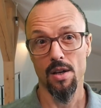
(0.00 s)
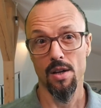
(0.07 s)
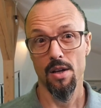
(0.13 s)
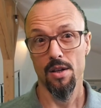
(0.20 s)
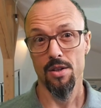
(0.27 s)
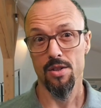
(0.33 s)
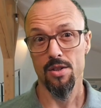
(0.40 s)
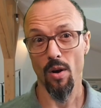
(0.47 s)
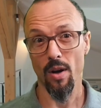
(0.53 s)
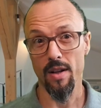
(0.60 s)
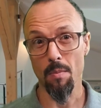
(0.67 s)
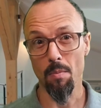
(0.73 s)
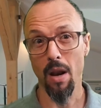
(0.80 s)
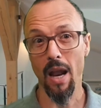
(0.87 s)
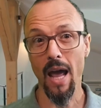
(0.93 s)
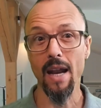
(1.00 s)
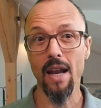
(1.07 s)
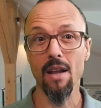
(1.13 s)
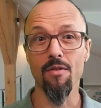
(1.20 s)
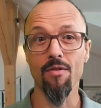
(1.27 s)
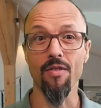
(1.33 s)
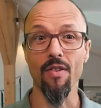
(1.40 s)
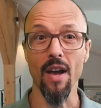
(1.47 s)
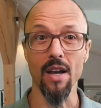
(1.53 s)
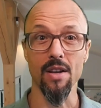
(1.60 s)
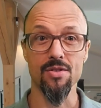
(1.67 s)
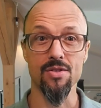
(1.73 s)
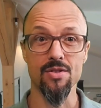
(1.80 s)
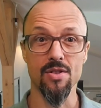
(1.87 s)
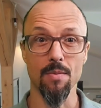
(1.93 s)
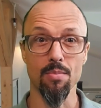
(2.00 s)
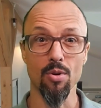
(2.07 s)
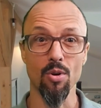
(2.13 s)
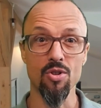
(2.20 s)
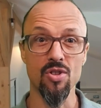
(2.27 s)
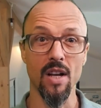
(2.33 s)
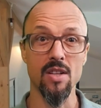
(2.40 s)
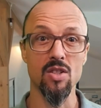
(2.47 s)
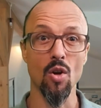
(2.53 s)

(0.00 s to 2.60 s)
So in the planning phase, the project's